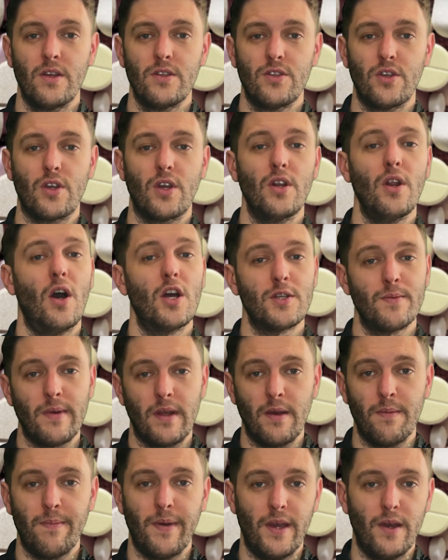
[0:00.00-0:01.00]
took a large amount
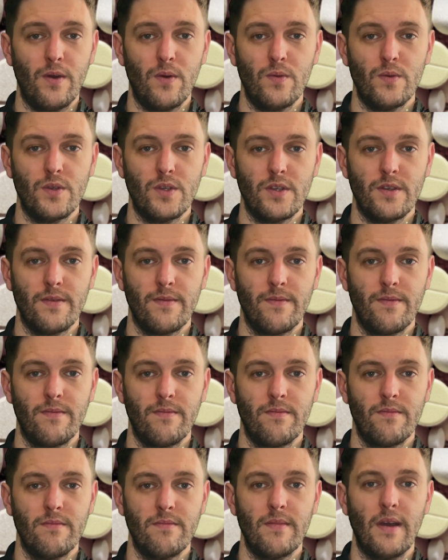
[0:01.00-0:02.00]
of pills,
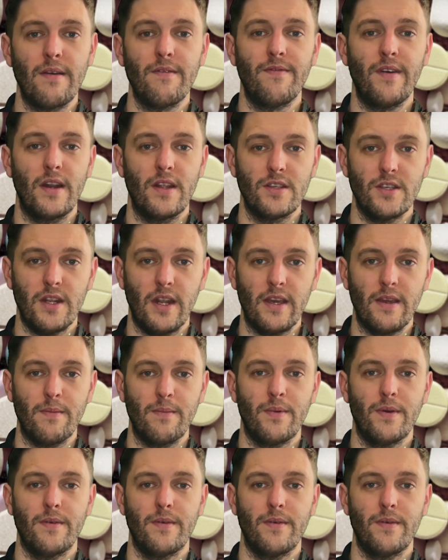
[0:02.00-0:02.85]
and fell asleep.